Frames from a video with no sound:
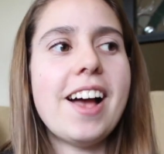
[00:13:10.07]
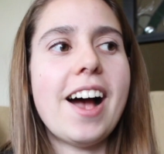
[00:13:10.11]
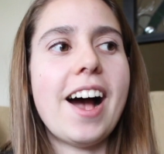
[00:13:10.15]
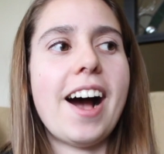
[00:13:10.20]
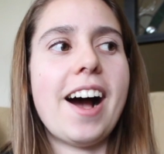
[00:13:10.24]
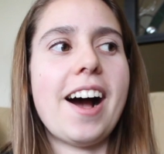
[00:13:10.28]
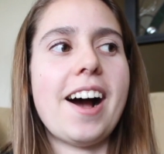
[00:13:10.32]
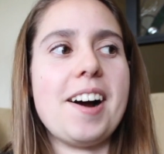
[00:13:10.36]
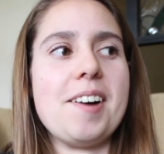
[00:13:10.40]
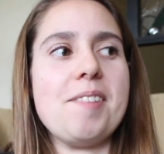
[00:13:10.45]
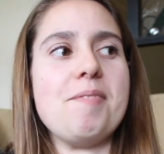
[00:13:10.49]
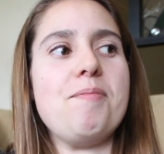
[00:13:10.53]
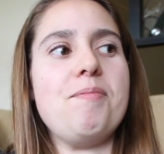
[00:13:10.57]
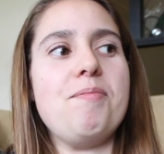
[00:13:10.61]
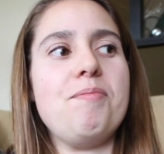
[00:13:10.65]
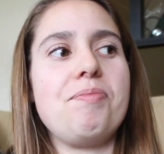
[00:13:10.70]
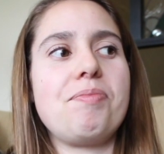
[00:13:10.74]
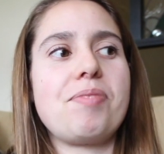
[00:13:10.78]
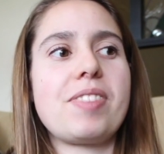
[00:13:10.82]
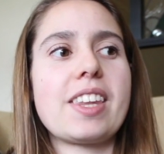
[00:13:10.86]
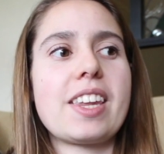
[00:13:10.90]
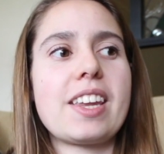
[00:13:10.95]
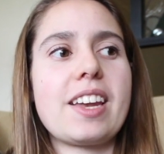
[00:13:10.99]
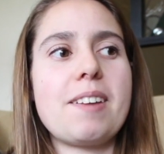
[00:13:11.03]

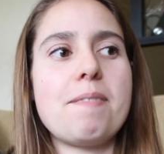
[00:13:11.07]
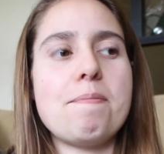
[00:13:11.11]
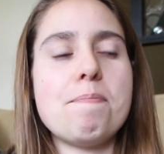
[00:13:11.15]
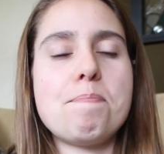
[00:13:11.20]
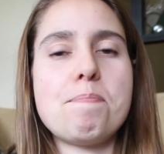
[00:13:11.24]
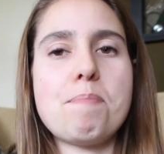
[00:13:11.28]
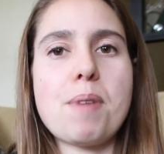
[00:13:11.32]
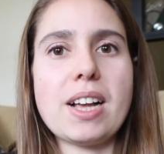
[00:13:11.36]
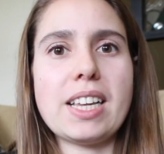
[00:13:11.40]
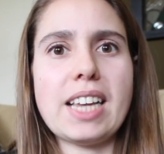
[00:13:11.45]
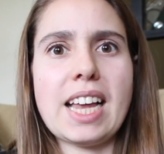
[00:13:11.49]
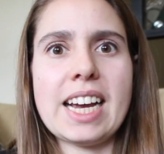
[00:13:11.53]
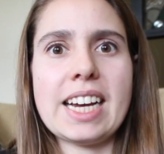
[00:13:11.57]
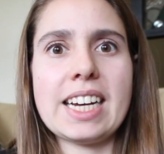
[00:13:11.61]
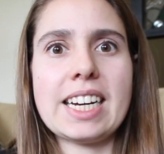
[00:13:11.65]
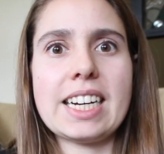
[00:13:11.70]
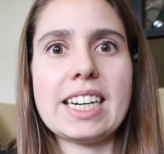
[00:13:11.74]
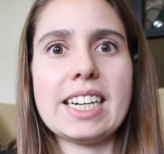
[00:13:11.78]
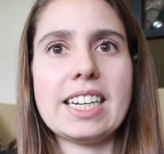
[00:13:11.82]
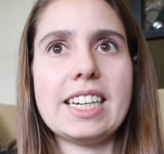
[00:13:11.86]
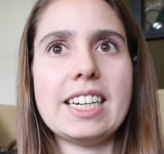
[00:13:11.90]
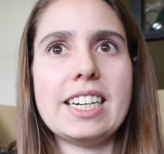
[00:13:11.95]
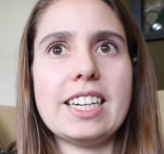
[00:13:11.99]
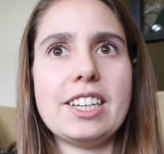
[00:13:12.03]
But
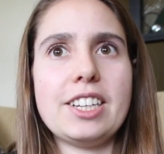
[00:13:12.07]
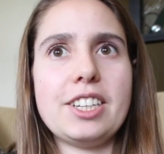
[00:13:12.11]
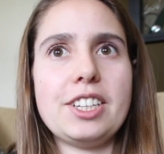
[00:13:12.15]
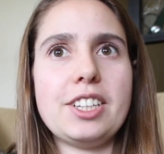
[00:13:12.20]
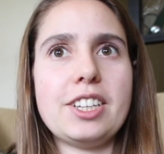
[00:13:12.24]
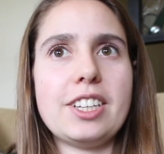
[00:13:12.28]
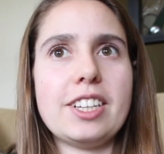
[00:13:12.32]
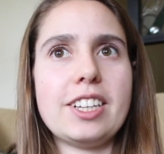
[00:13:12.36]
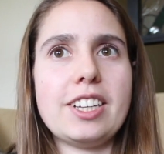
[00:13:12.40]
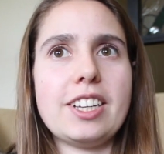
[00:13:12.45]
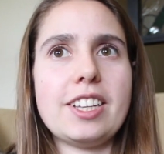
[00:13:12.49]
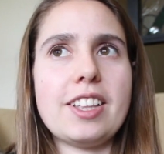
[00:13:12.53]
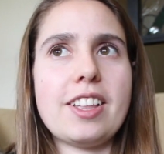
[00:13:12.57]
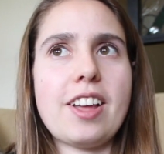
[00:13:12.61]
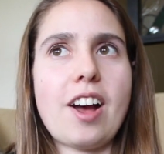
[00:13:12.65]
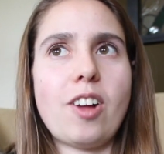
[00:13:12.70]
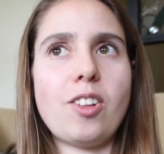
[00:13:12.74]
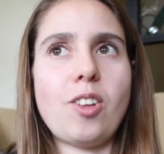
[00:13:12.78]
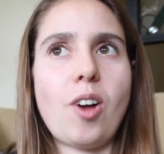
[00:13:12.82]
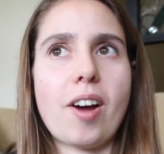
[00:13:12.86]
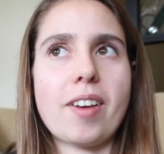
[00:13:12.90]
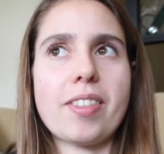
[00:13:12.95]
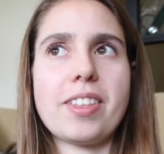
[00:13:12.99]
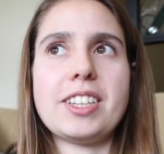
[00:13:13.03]
like,
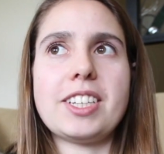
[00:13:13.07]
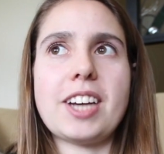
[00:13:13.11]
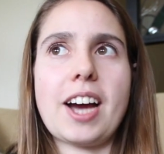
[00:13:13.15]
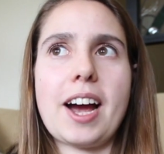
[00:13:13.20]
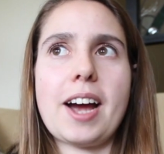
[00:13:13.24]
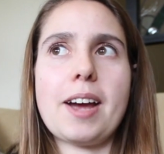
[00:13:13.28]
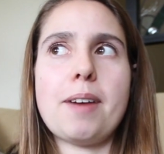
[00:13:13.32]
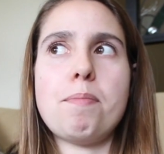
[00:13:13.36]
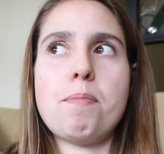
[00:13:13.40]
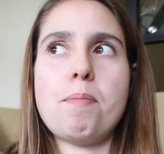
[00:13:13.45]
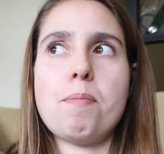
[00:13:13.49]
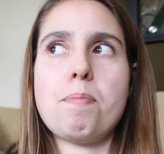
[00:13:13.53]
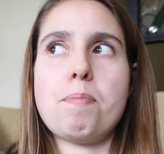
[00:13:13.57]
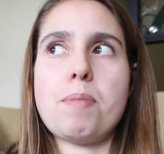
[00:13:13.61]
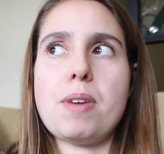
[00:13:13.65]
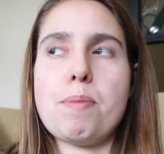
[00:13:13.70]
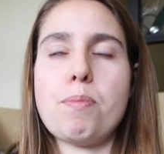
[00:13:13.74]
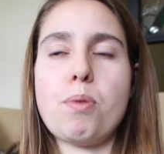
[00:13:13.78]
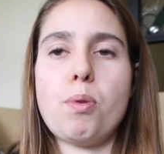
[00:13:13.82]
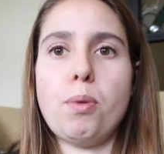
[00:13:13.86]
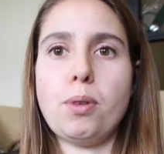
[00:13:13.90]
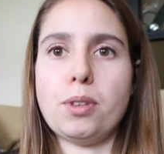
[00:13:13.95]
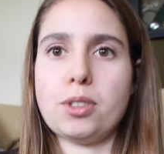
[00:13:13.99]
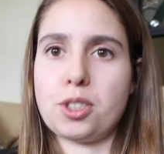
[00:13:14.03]
a lot of the time
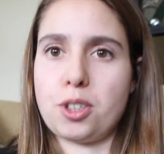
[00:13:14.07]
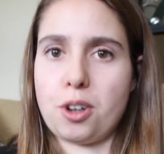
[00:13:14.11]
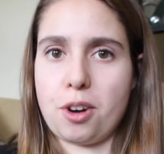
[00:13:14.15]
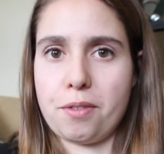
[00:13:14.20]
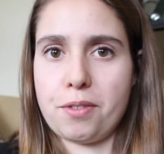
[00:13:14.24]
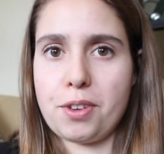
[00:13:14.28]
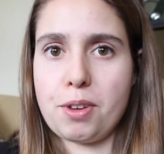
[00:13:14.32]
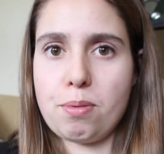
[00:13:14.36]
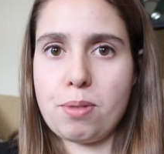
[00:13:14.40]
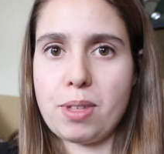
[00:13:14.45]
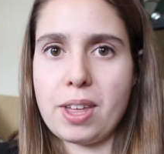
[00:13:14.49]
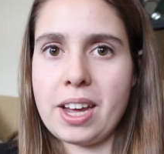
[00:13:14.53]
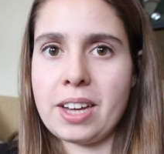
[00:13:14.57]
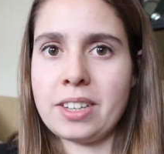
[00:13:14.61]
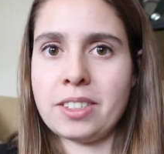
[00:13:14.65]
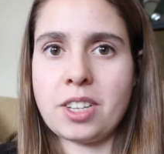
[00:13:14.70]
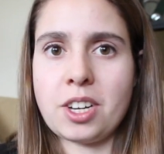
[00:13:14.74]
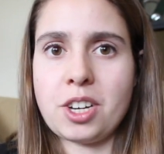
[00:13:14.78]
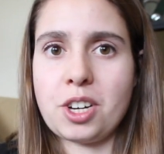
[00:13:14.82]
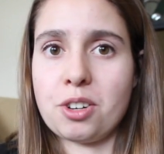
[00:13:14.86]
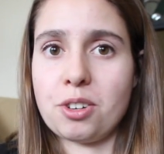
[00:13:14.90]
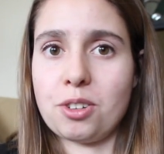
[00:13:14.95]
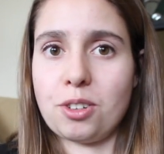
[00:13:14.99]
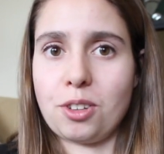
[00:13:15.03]
people will serve you things
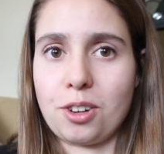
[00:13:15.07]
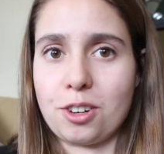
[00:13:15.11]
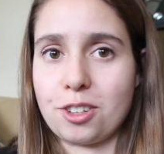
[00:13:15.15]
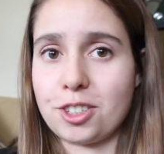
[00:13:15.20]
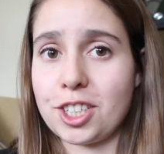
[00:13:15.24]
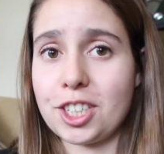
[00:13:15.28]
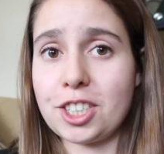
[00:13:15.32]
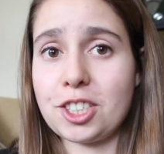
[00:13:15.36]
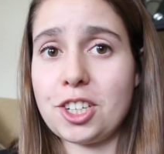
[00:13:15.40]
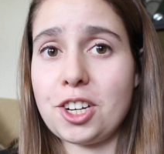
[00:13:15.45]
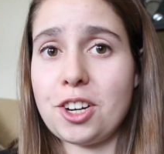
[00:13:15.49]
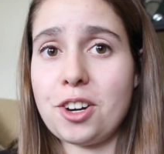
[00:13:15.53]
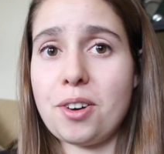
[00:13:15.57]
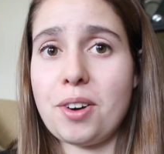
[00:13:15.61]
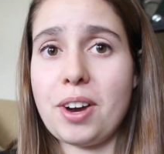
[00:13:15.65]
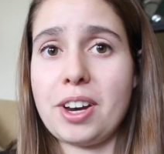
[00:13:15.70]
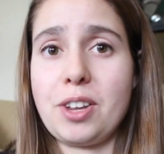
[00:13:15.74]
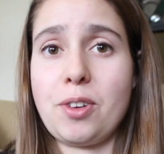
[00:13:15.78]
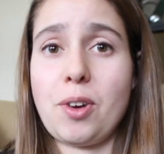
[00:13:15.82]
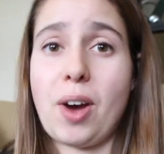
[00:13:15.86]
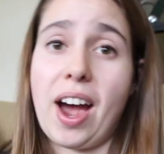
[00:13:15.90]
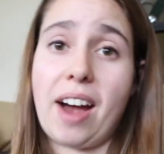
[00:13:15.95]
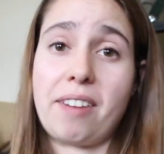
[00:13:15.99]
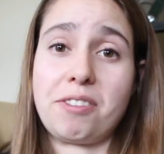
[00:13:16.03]
that you're allergic to
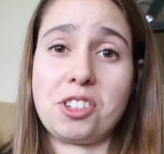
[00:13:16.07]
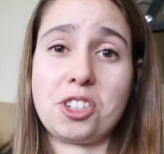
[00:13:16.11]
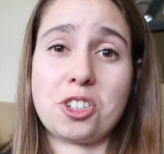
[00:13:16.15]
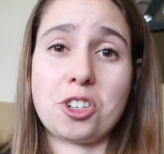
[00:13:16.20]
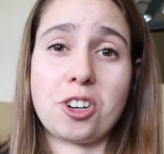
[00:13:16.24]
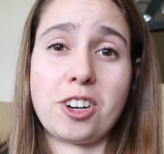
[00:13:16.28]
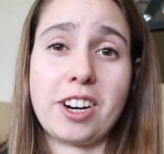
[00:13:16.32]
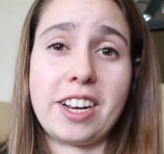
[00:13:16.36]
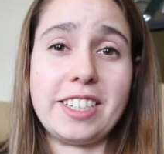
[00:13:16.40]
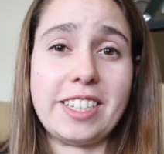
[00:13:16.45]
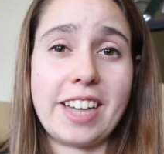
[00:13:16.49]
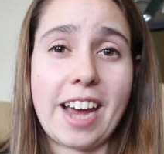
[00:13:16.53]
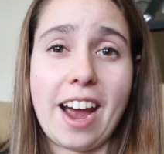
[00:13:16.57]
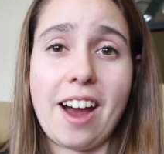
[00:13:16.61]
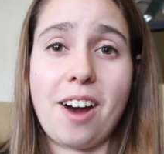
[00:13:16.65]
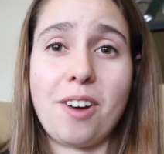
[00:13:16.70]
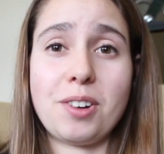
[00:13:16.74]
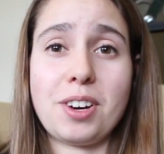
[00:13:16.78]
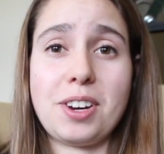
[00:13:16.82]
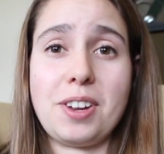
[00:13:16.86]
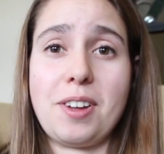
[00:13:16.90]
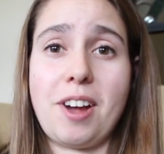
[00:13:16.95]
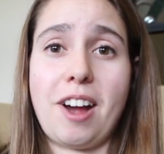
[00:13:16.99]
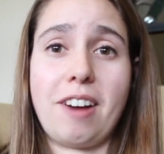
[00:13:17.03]
and you have to turn it
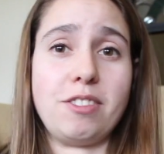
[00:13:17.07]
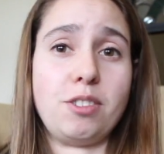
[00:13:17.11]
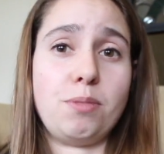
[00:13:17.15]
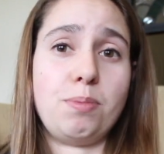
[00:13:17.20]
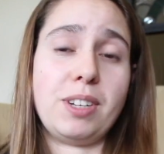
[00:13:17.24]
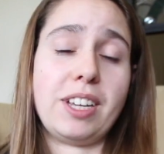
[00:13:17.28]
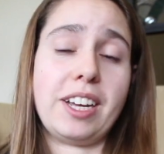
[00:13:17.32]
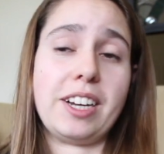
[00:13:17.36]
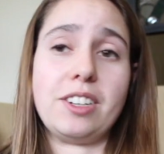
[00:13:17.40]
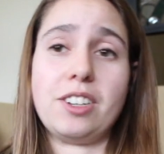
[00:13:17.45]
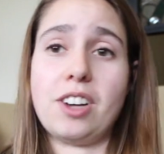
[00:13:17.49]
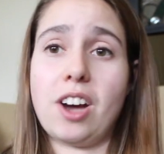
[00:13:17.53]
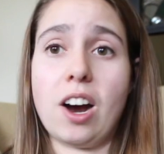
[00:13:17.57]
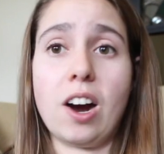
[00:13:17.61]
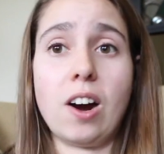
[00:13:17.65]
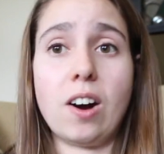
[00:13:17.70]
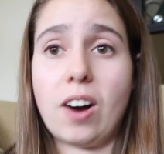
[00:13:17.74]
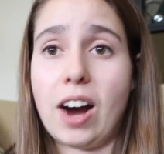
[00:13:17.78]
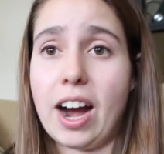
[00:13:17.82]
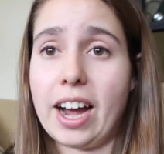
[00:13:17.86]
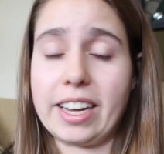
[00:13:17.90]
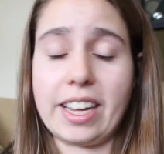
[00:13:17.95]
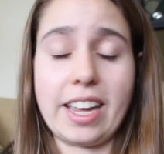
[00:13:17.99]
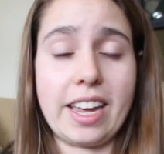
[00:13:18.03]
down. You have to be like,
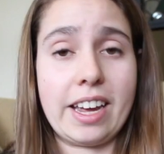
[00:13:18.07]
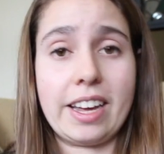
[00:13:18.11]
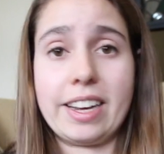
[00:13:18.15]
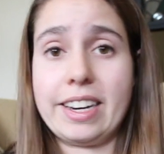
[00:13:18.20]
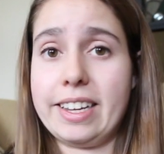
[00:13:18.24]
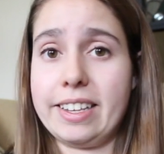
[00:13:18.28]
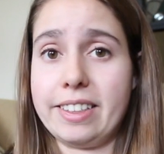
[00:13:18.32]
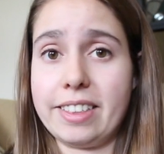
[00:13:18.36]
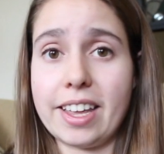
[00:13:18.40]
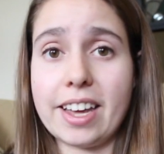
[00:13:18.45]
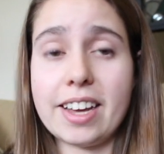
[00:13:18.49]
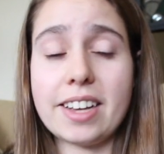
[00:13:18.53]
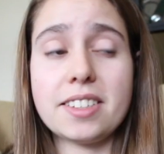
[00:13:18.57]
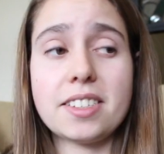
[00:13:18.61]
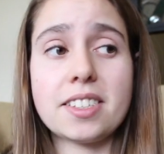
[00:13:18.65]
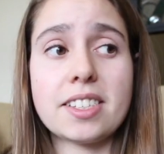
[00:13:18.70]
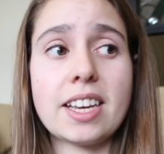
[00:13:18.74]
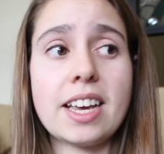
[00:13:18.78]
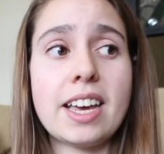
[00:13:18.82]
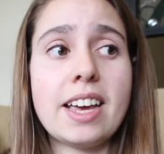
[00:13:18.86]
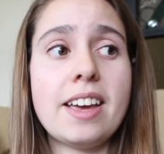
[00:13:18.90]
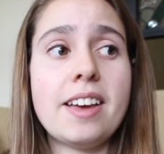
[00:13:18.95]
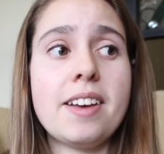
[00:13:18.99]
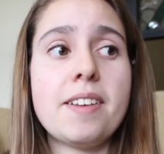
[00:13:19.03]
no, I can't eat this.